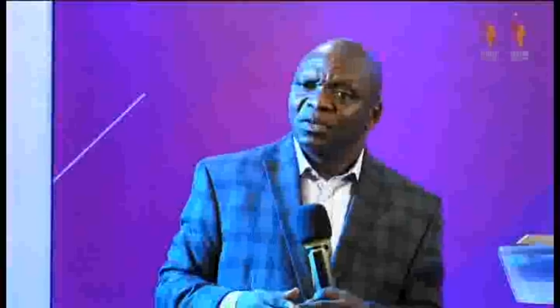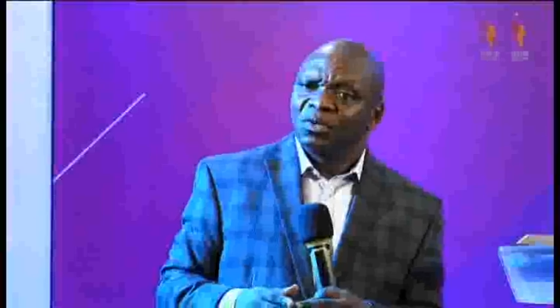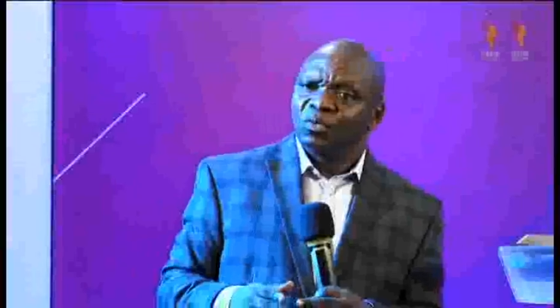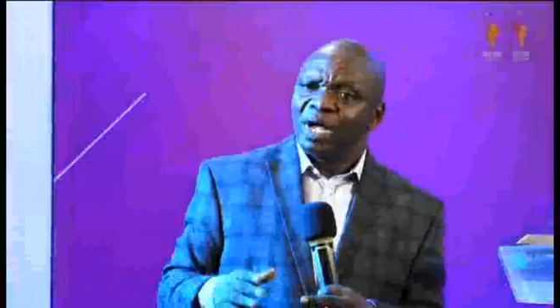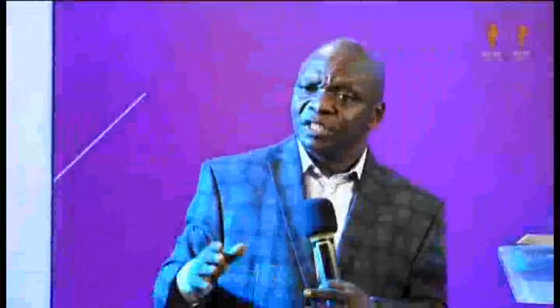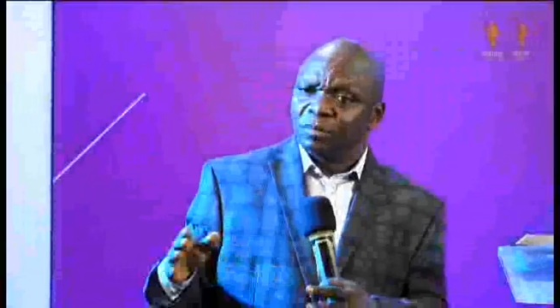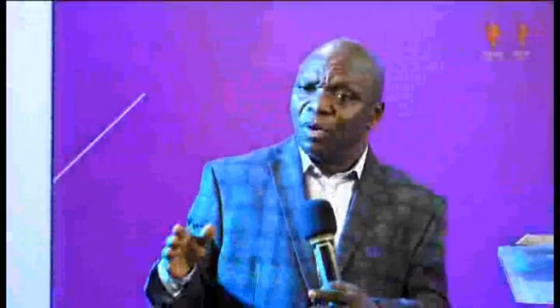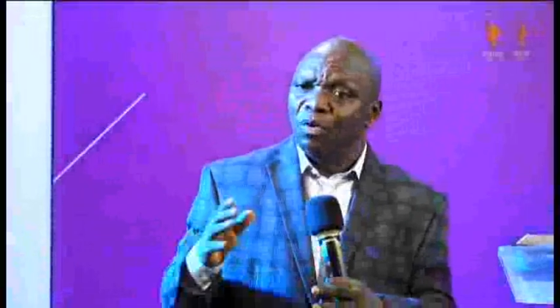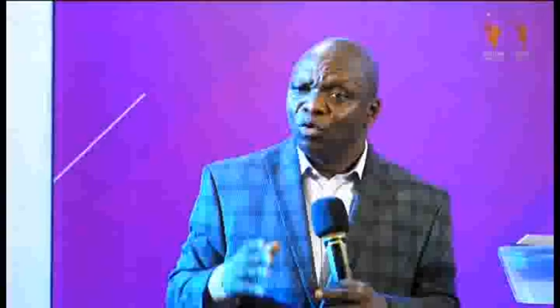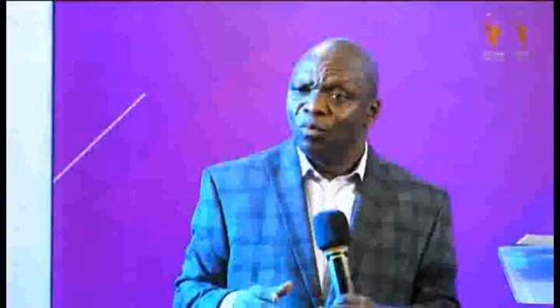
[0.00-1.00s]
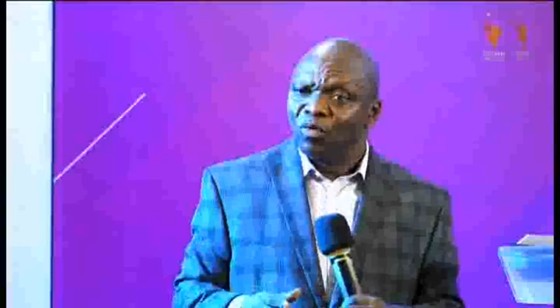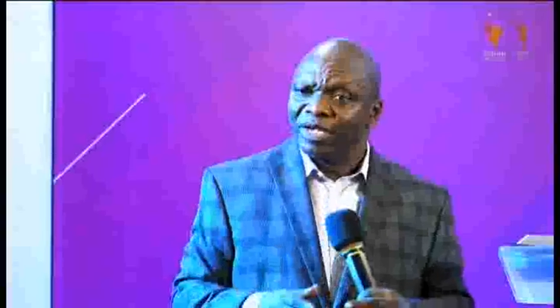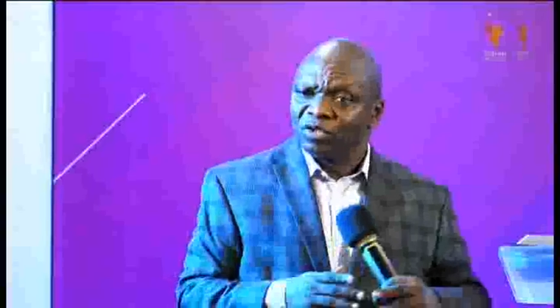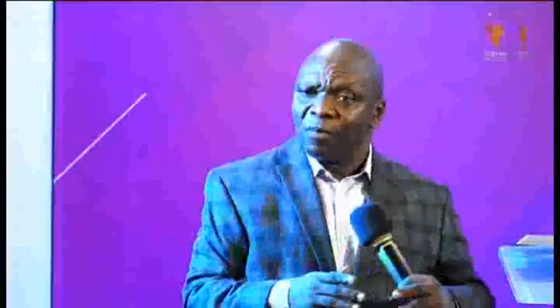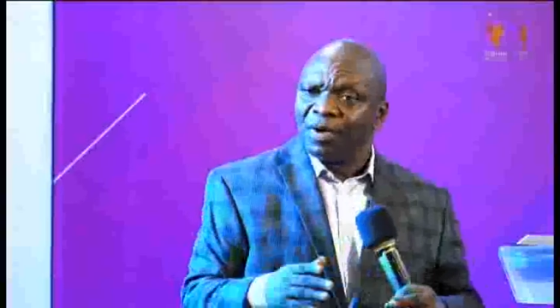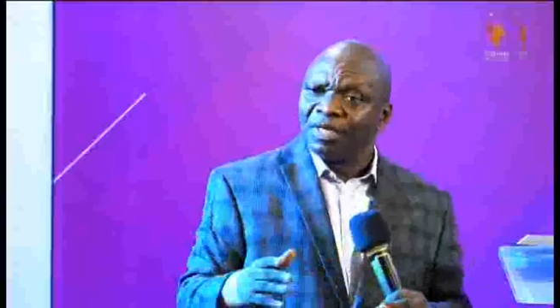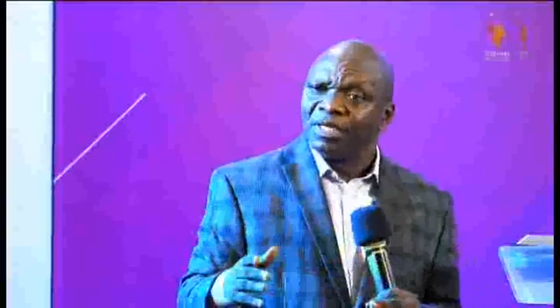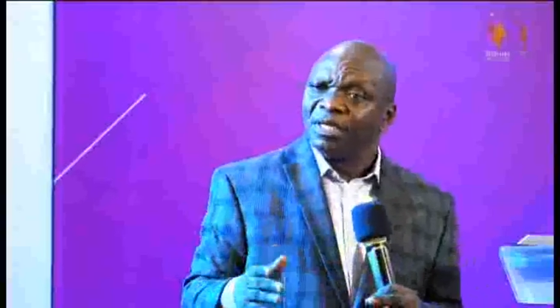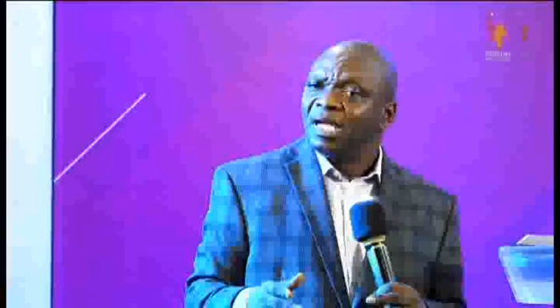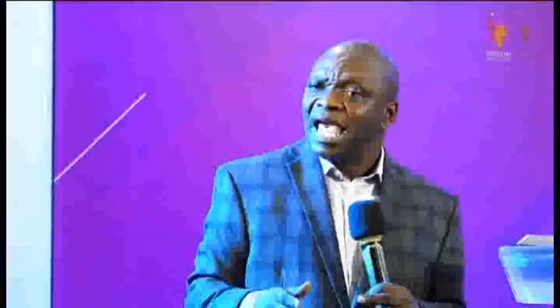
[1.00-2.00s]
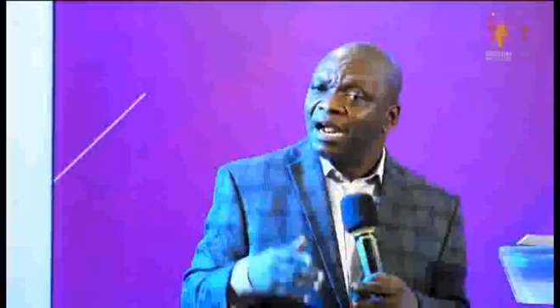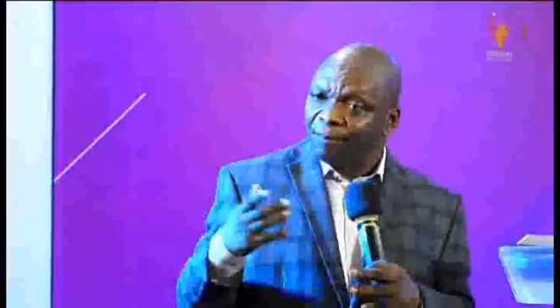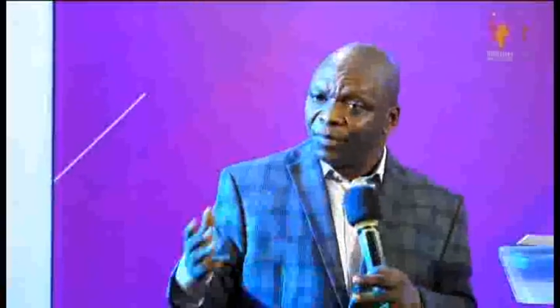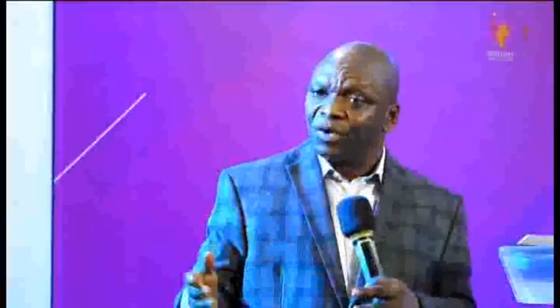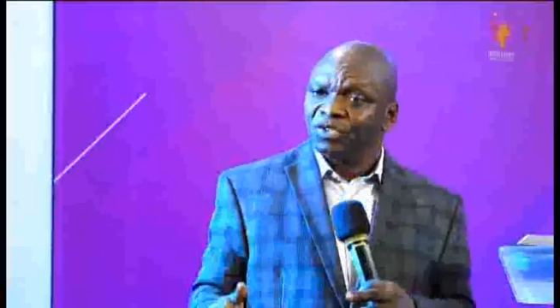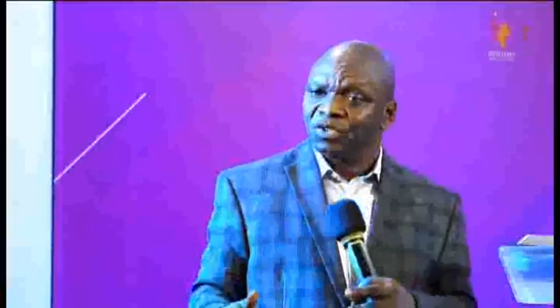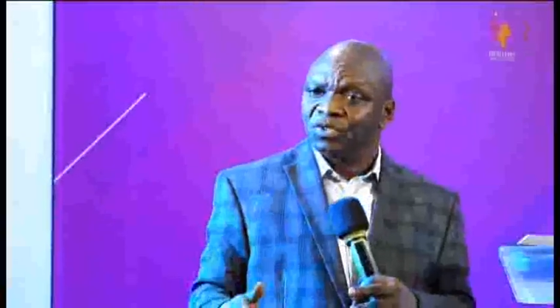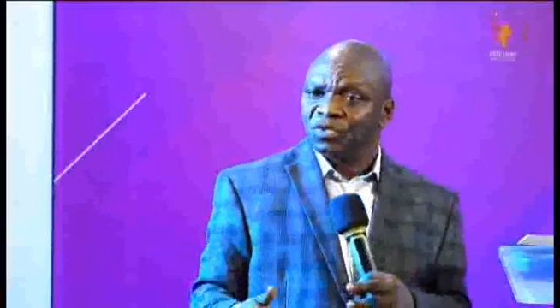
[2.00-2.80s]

one small room where somebody helped us